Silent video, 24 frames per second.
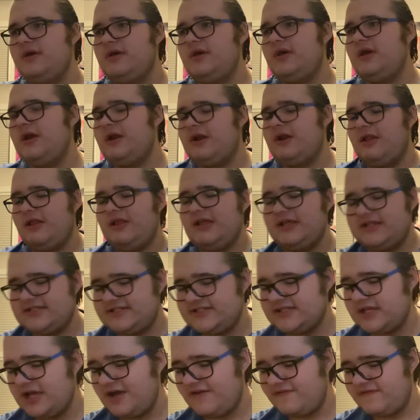and all that
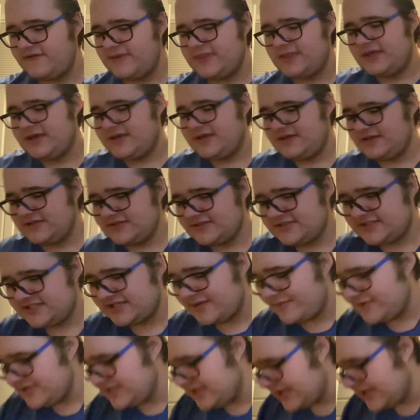stuff, and some of the